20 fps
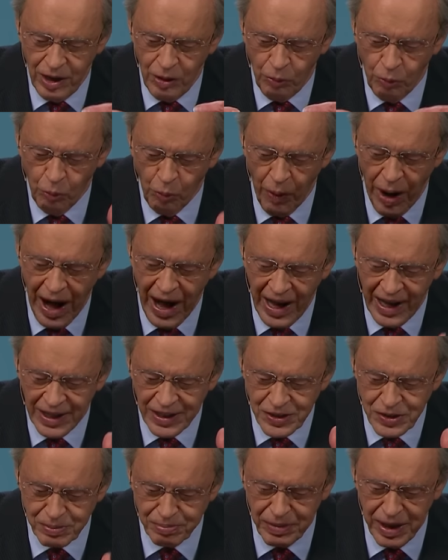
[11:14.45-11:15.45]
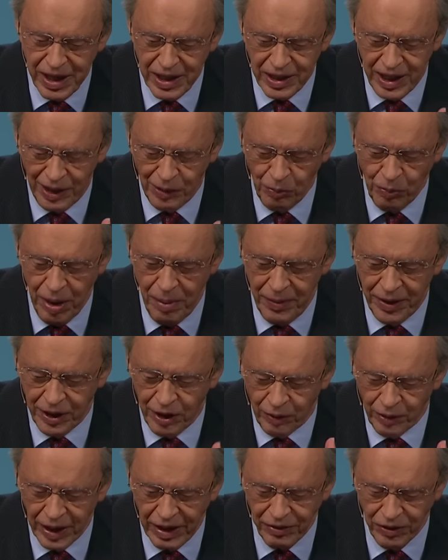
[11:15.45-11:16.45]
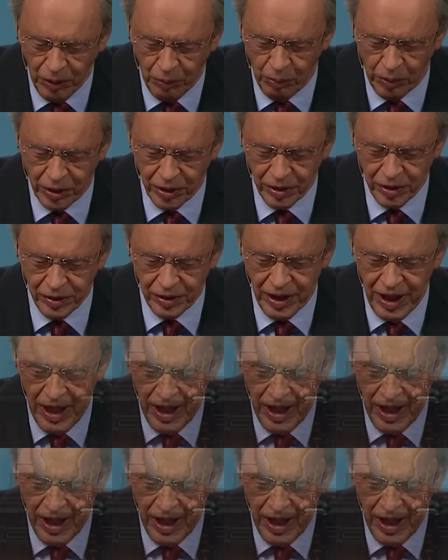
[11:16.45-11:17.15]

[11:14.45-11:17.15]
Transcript: Wise men and women are in the Word,